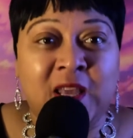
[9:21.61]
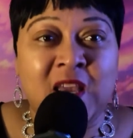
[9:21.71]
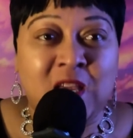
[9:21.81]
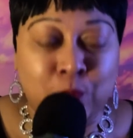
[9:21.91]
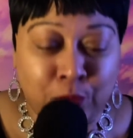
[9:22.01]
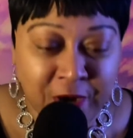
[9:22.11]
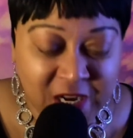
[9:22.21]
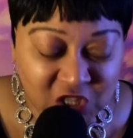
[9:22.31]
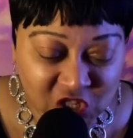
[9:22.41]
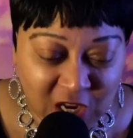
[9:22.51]
They can
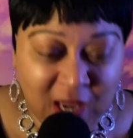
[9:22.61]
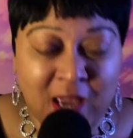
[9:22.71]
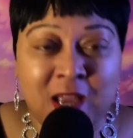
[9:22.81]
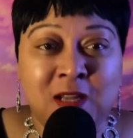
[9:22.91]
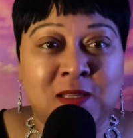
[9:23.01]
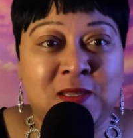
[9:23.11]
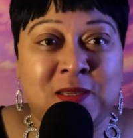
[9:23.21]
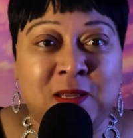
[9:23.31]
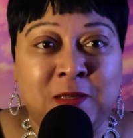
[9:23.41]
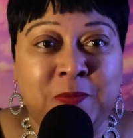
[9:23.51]
break chains.